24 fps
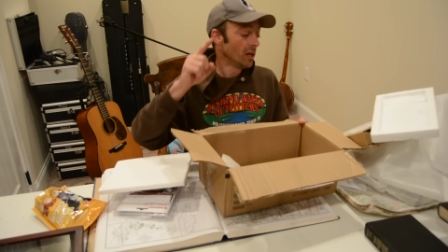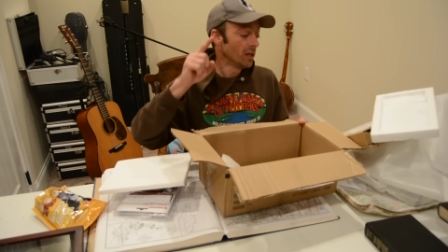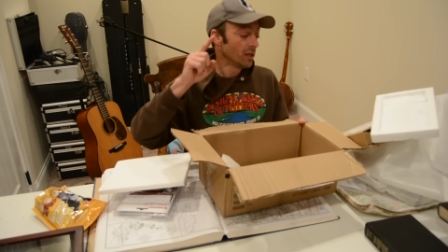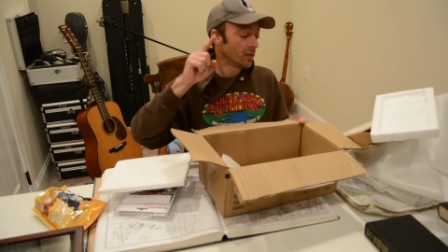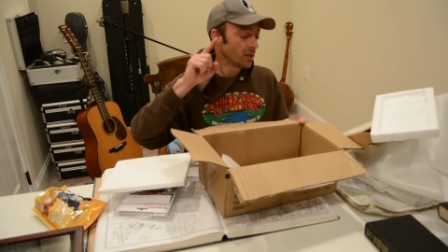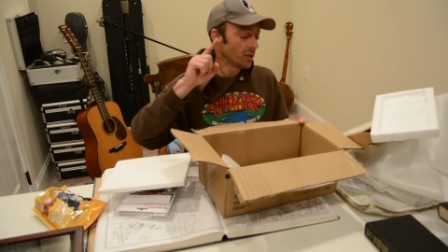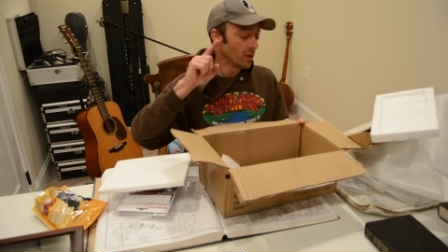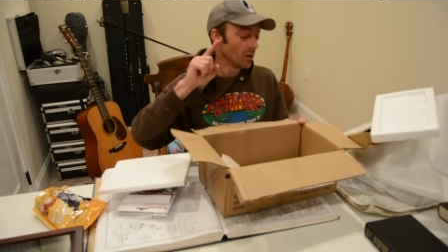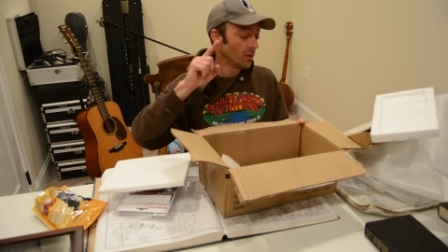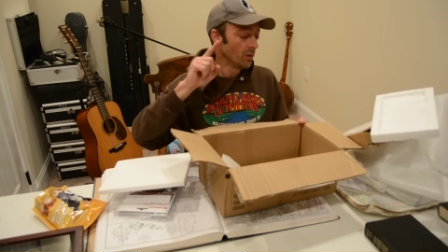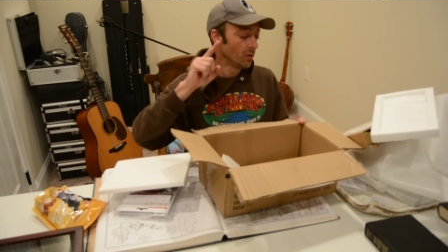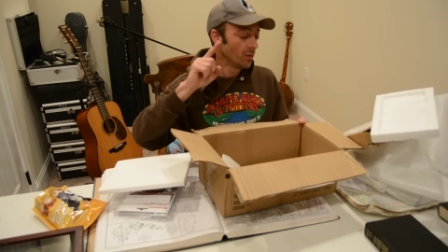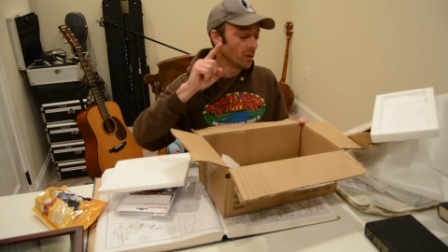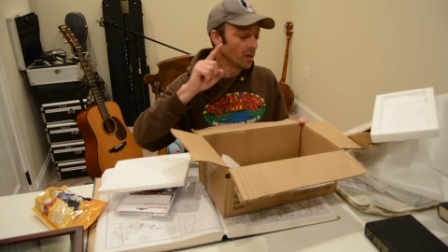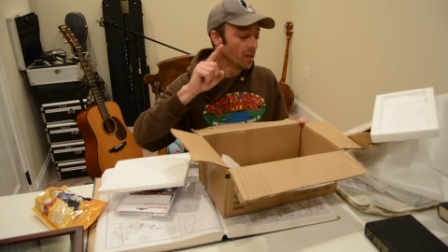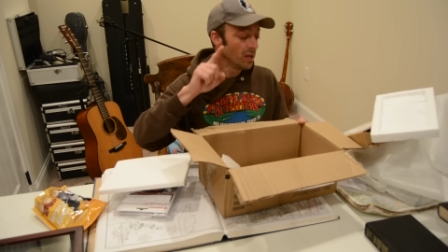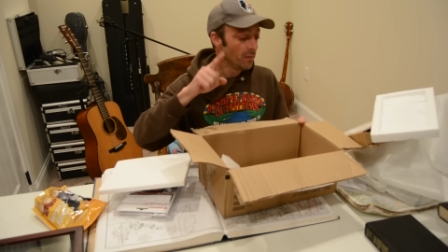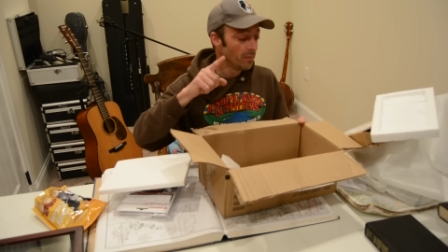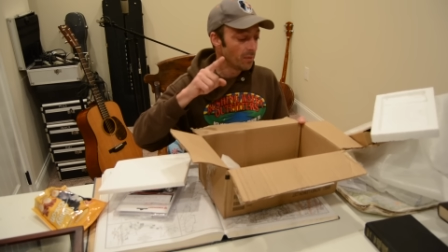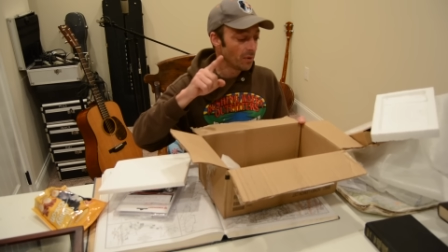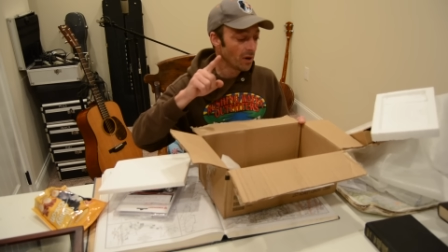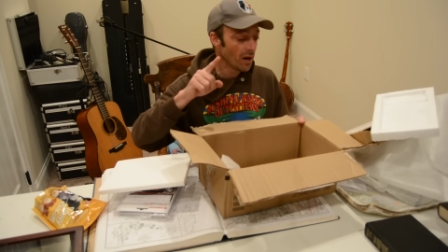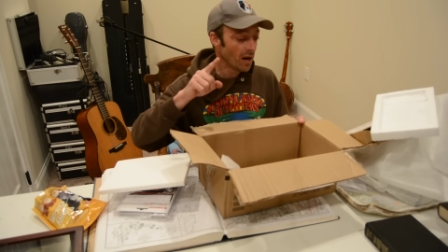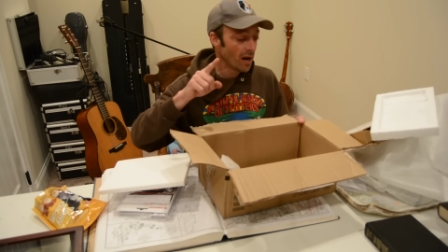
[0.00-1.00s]
so
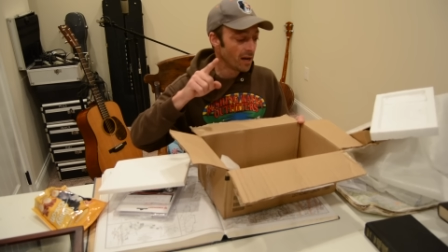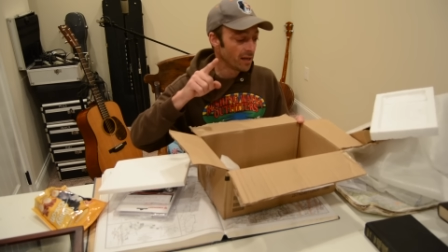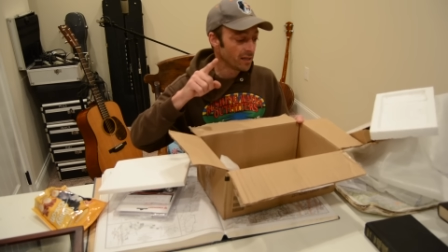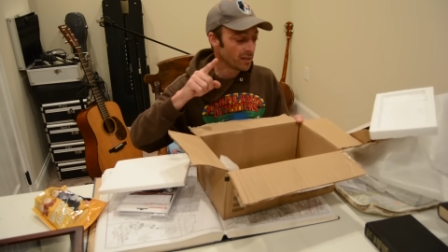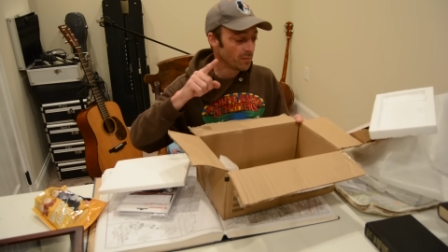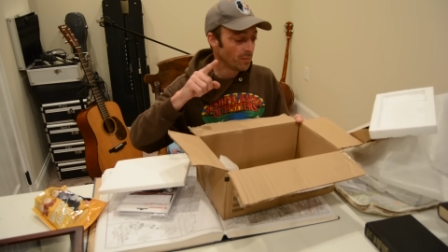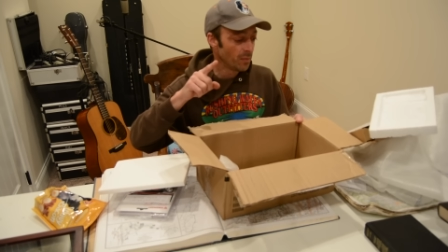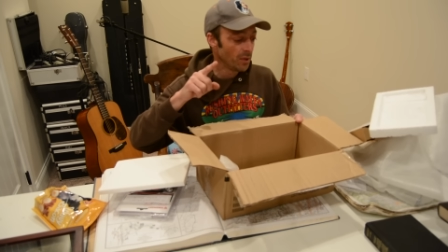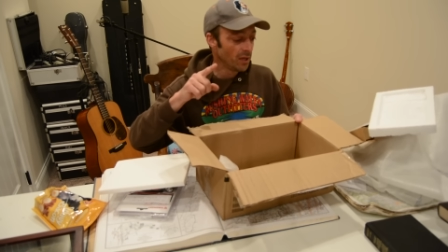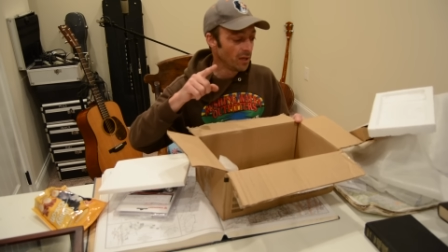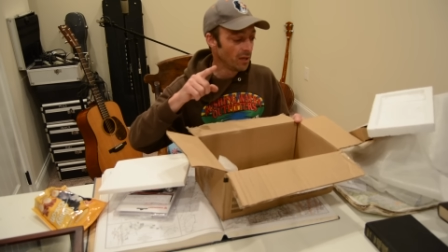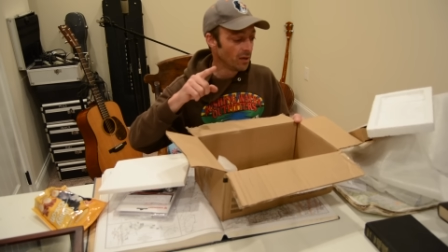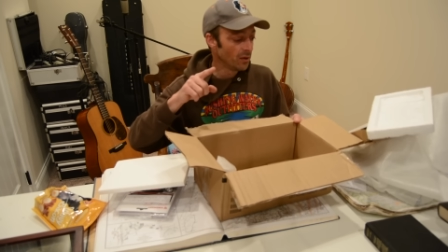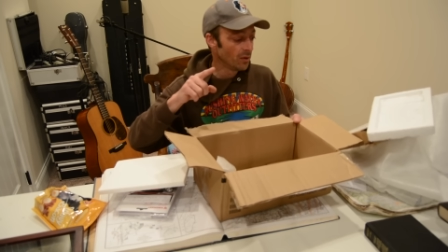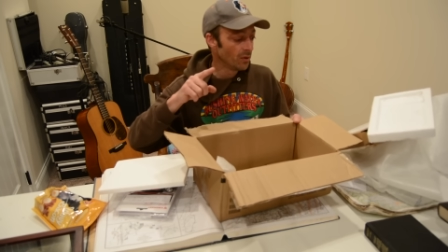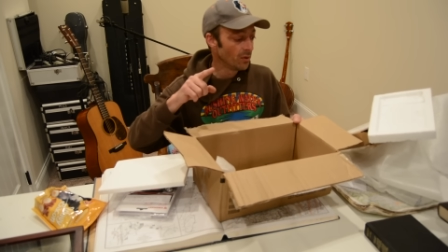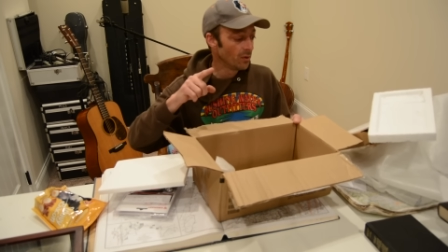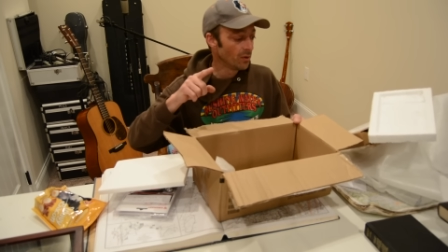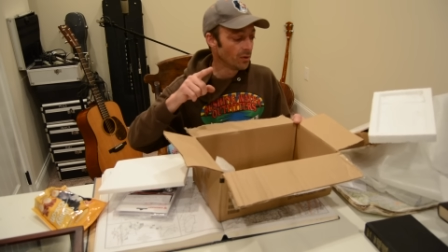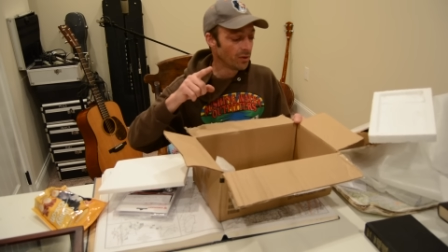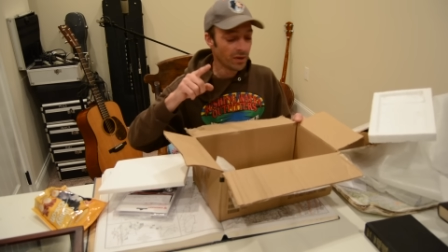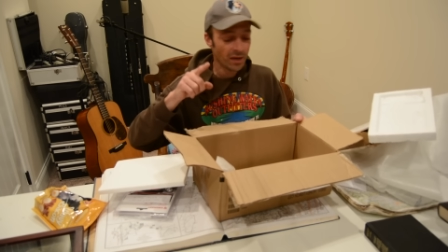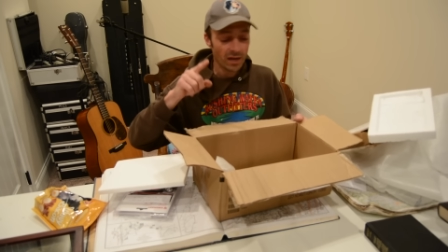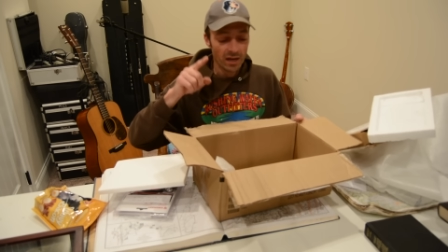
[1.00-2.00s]
keep your eyes
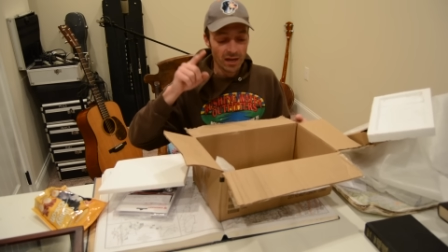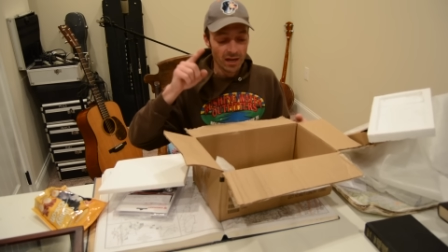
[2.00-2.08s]
peeled,